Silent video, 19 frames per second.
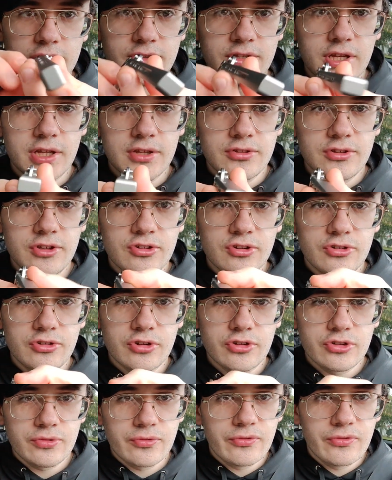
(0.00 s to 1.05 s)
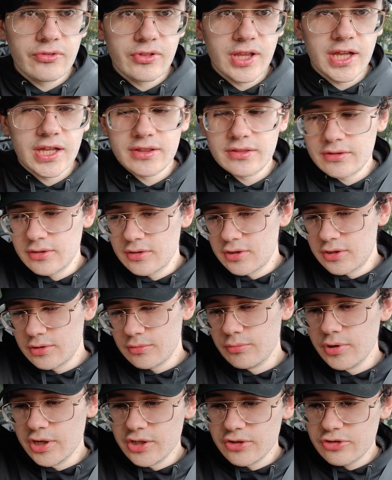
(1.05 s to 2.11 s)
and then these are just flat,
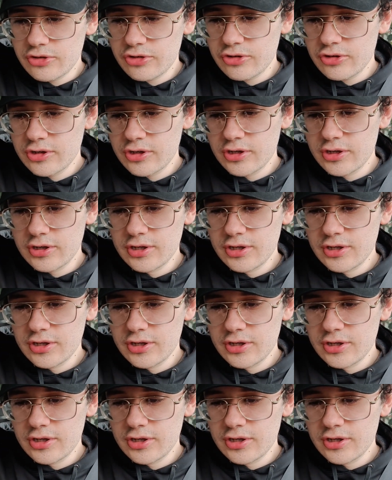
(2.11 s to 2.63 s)
which